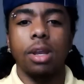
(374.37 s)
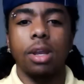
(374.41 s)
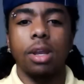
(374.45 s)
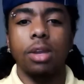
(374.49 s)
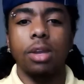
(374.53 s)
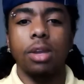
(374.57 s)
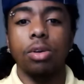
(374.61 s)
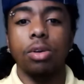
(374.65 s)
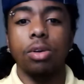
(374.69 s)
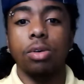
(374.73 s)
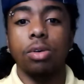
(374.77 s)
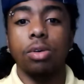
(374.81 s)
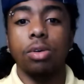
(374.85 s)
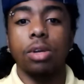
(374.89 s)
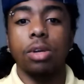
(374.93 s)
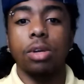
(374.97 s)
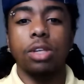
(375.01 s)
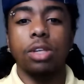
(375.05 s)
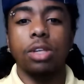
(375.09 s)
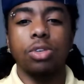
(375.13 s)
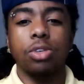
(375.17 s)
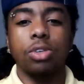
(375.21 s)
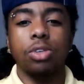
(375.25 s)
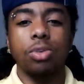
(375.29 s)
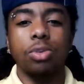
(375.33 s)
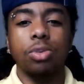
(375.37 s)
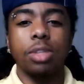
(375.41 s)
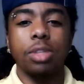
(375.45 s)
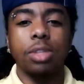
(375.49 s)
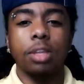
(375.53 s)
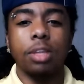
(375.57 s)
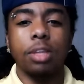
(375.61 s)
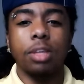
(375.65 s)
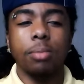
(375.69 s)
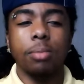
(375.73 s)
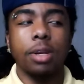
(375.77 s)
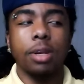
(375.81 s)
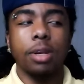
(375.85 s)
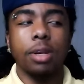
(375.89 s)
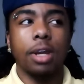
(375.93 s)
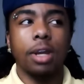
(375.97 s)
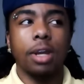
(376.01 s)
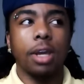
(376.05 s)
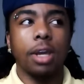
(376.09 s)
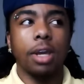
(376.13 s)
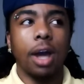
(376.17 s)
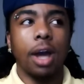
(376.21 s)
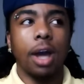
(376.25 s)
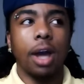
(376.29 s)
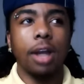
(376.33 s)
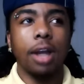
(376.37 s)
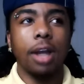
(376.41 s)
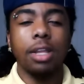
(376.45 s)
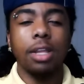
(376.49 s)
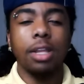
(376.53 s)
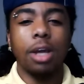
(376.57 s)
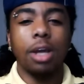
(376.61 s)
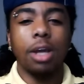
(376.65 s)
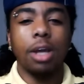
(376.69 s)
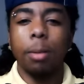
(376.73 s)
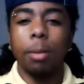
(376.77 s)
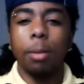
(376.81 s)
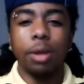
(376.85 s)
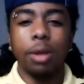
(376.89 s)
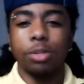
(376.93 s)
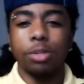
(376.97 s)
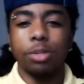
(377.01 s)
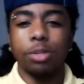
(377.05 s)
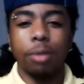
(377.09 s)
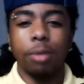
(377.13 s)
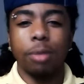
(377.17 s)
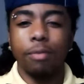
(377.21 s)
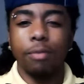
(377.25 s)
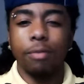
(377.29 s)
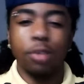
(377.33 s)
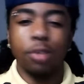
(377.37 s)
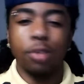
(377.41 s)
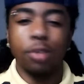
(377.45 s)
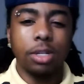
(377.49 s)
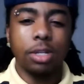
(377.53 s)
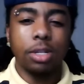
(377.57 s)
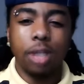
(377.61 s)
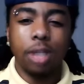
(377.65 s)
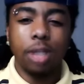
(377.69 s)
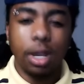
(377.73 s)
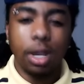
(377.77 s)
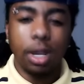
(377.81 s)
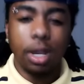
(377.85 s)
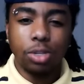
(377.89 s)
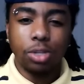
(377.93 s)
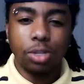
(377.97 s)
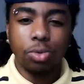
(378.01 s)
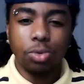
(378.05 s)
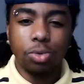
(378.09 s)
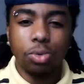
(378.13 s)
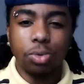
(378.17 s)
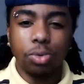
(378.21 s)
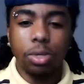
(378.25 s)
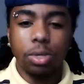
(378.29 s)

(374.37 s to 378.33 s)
you know, it's new to them, and, like, I didn't come out to my friends in high school.